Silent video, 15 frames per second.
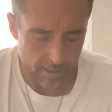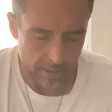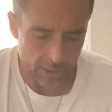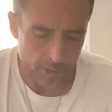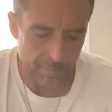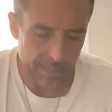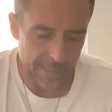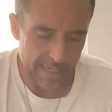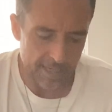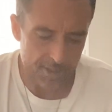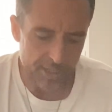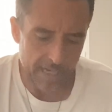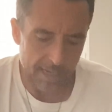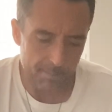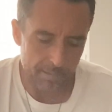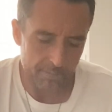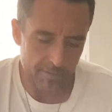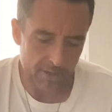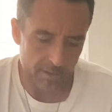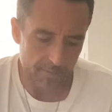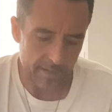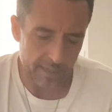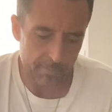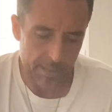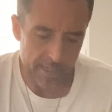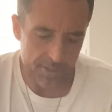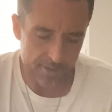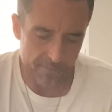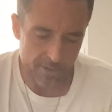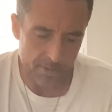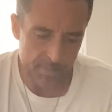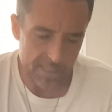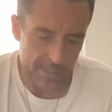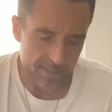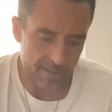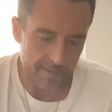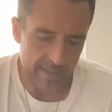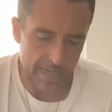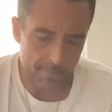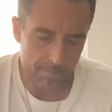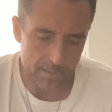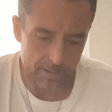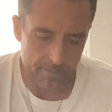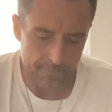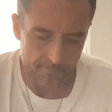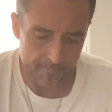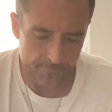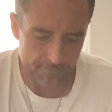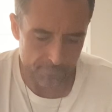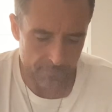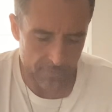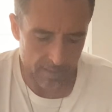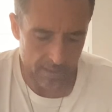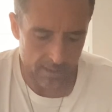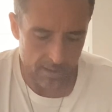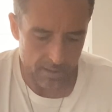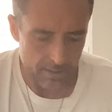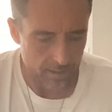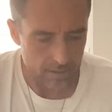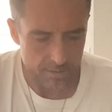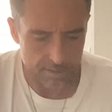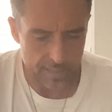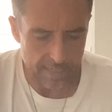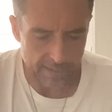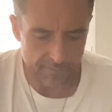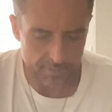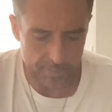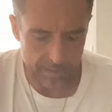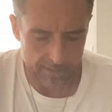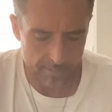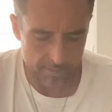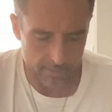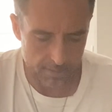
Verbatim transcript: Could be an age gap. We've got the Page of Cups next to the Emperor. Doesn't have to be.